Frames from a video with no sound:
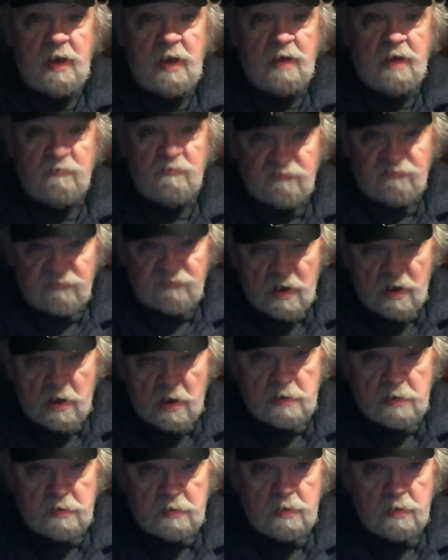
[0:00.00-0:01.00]
and
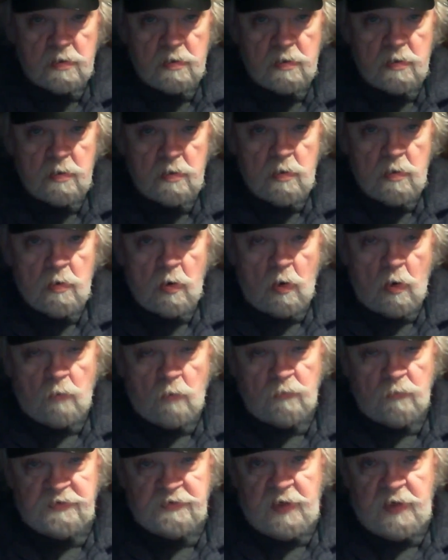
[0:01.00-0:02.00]
fun
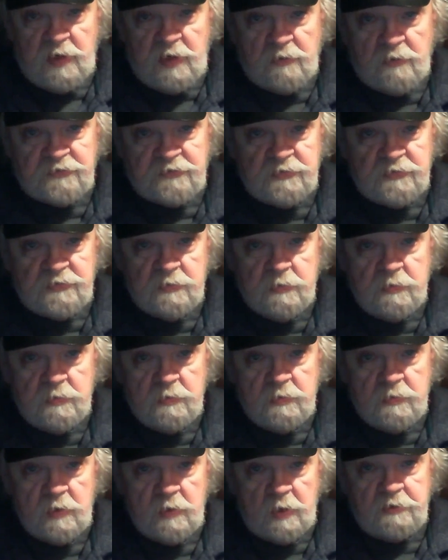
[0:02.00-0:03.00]
over deaths
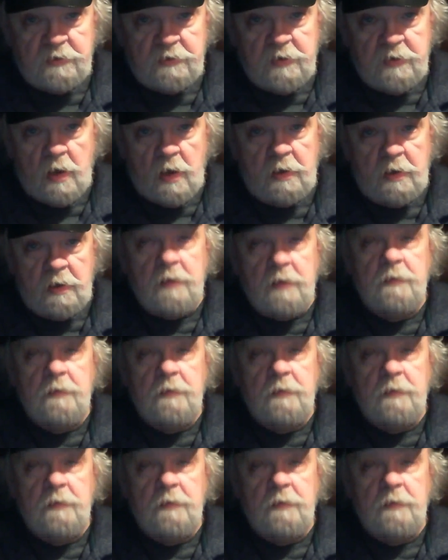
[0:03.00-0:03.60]
and dying.